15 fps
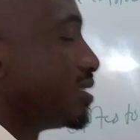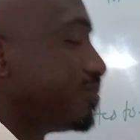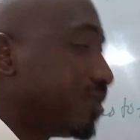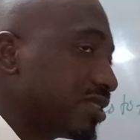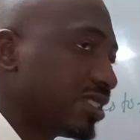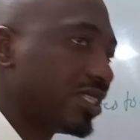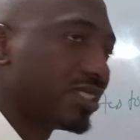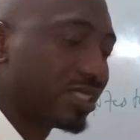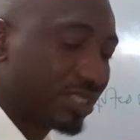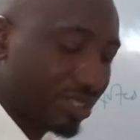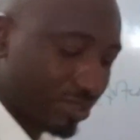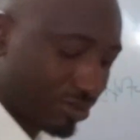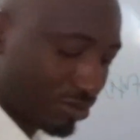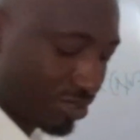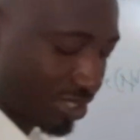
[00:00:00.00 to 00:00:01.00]

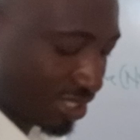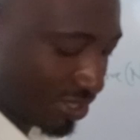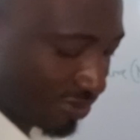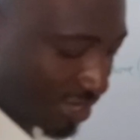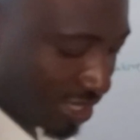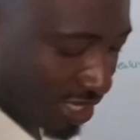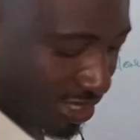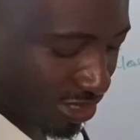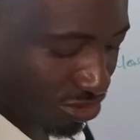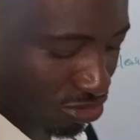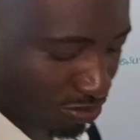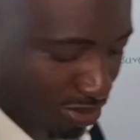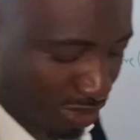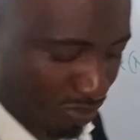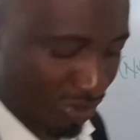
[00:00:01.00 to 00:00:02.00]
who is the one that is to
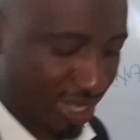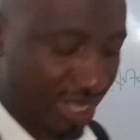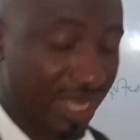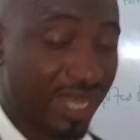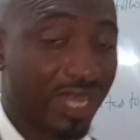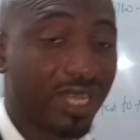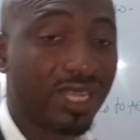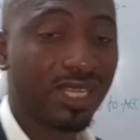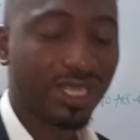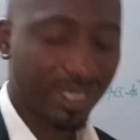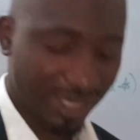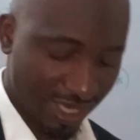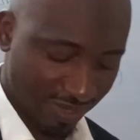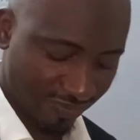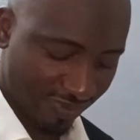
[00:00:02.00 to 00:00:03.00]
prepare
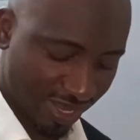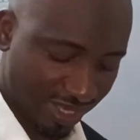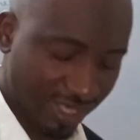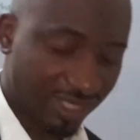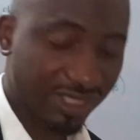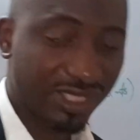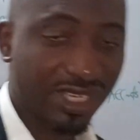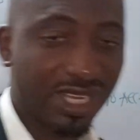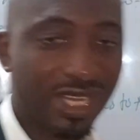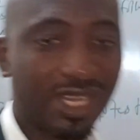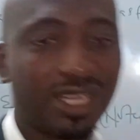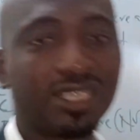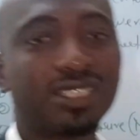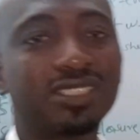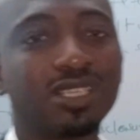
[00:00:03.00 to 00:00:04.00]
the financial
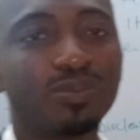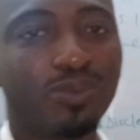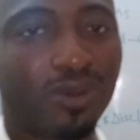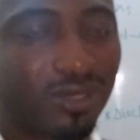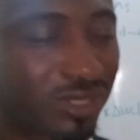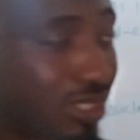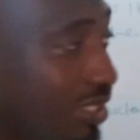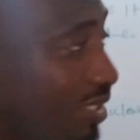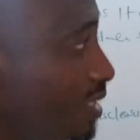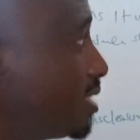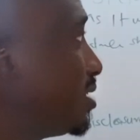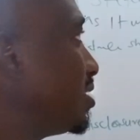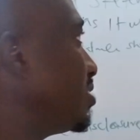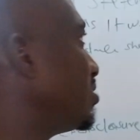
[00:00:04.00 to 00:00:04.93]
report? It is